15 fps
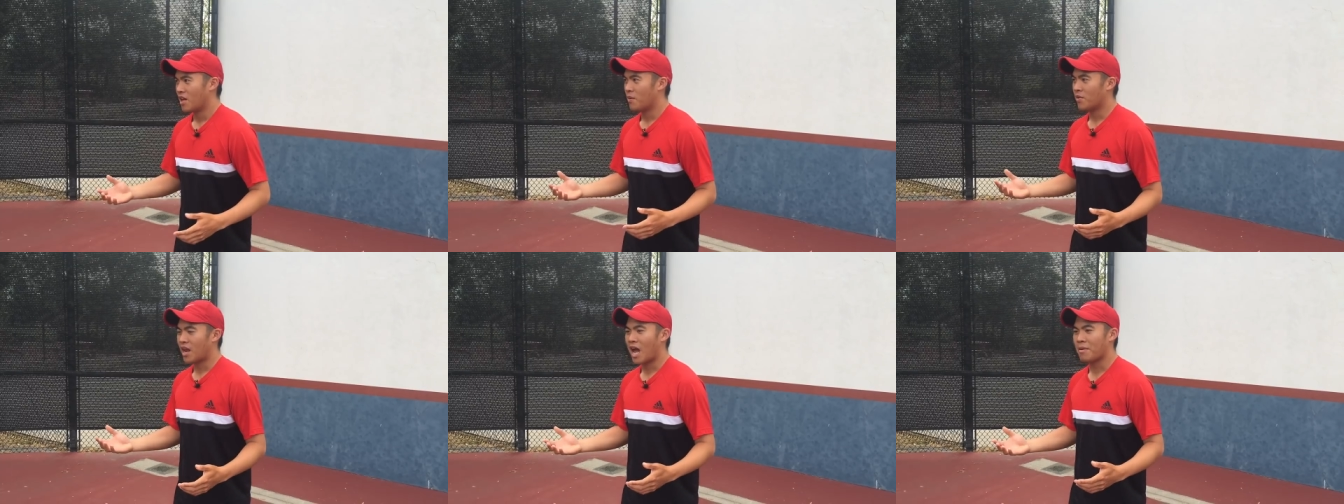
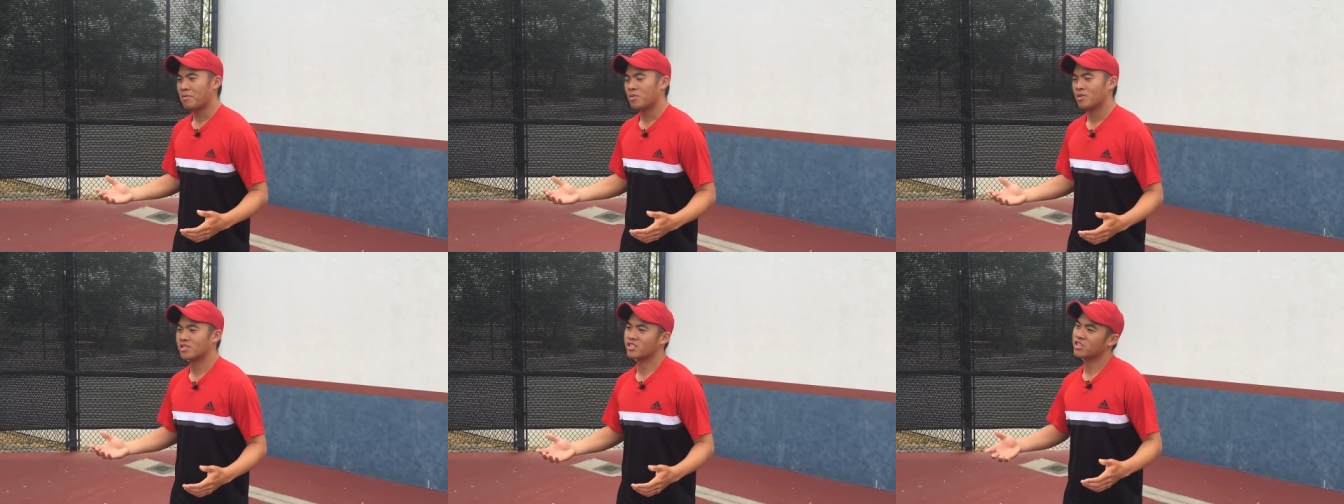And what
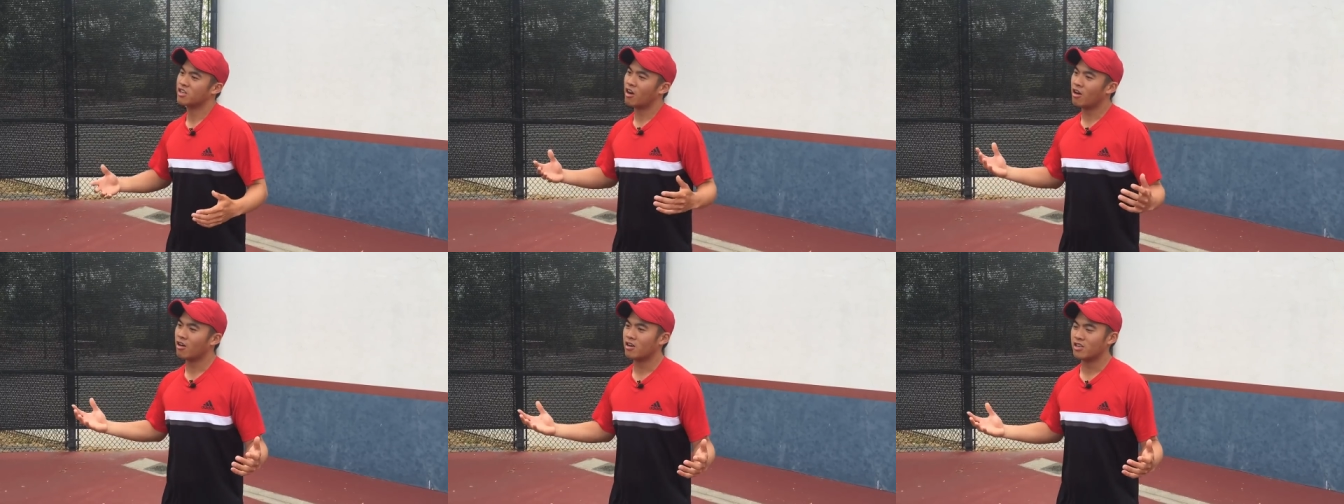happened was the
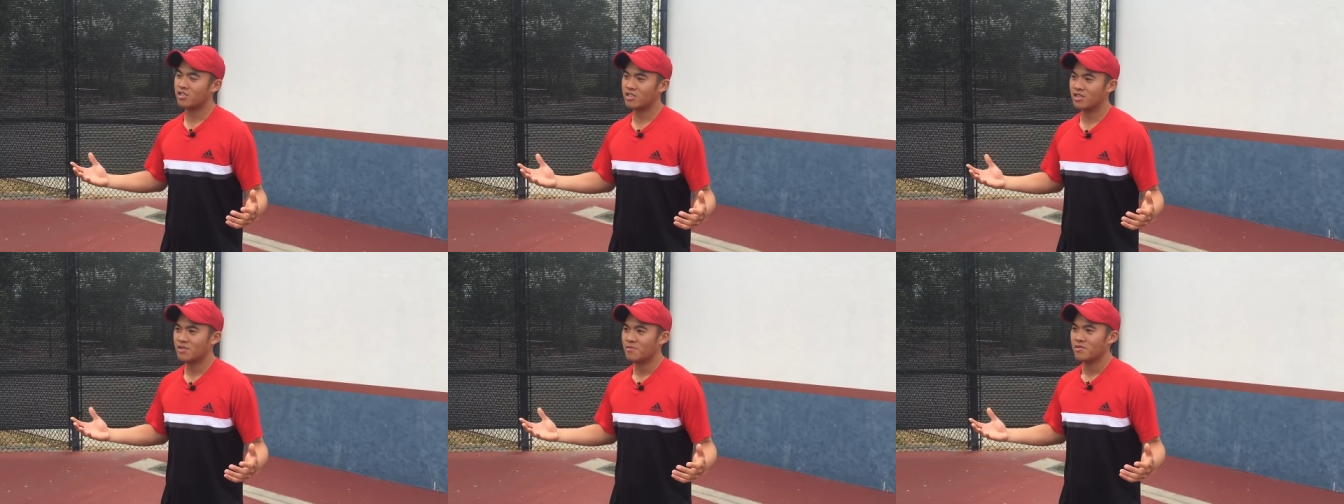
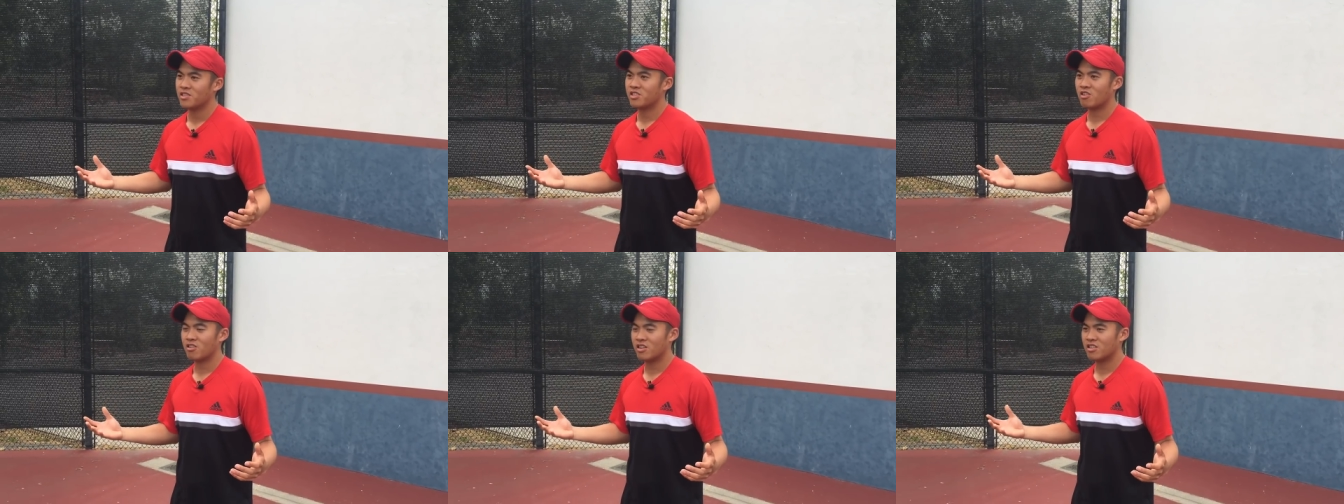guards
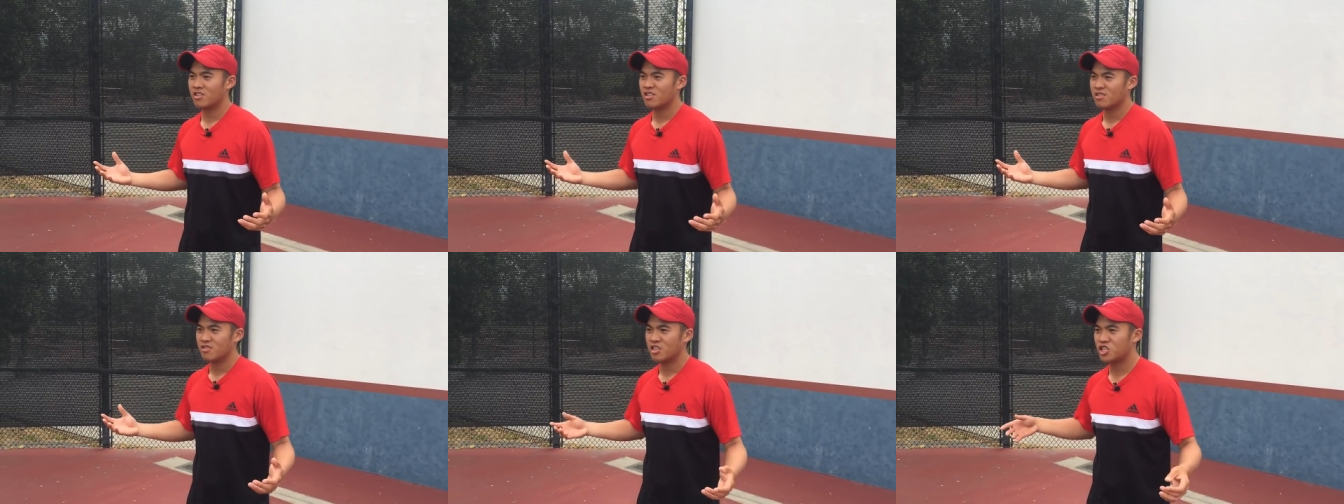started
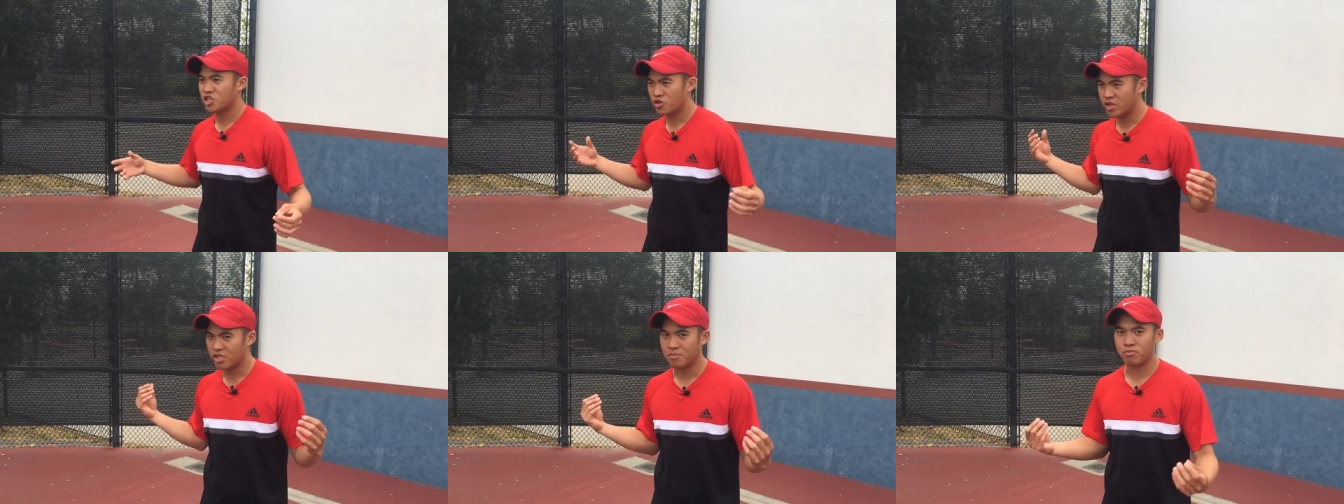to
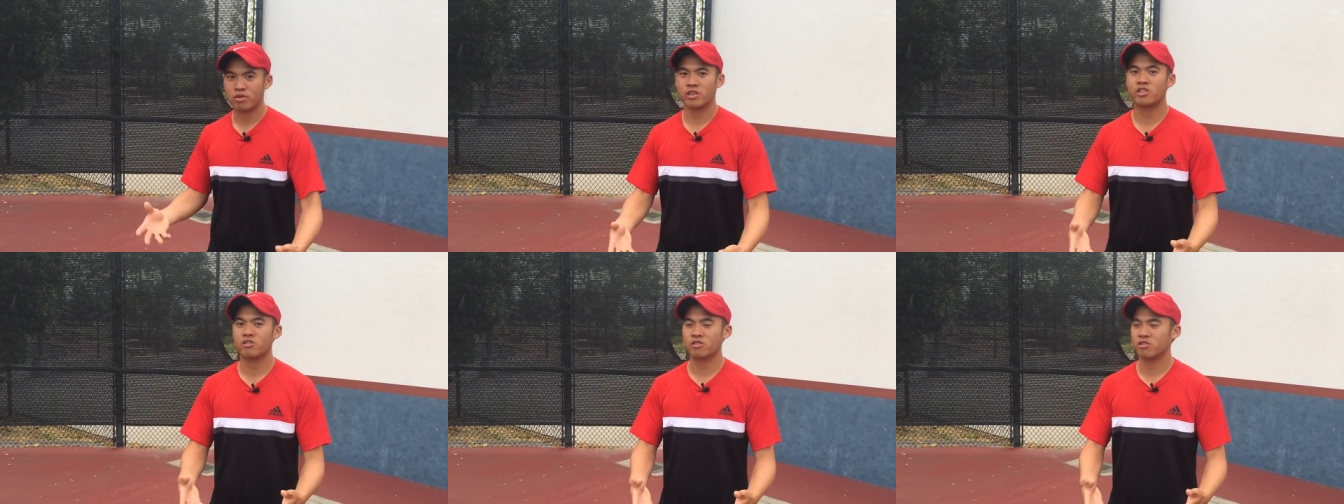treat the
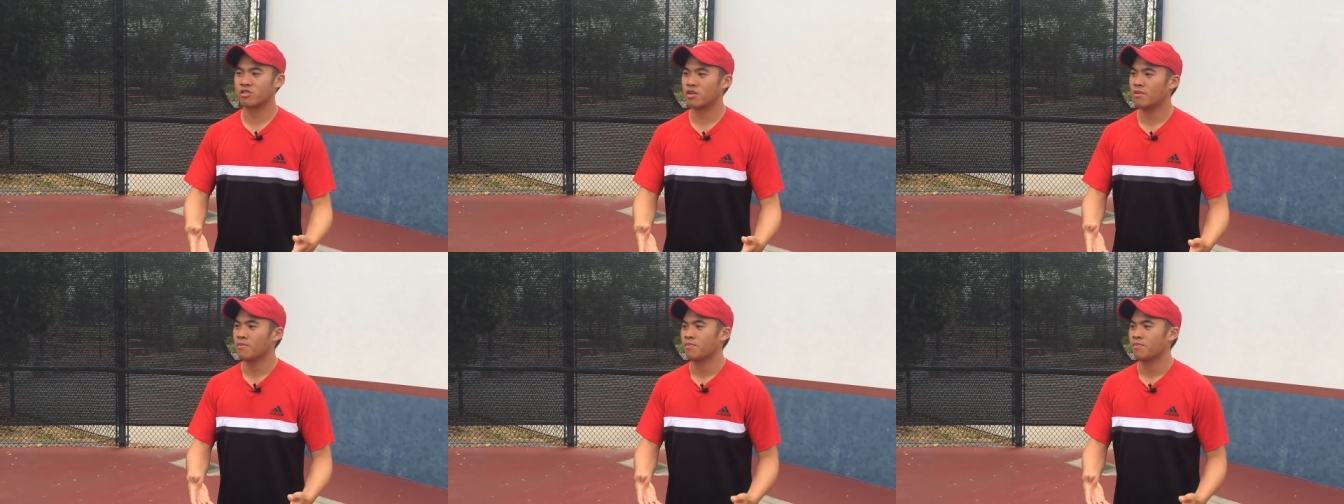prisoners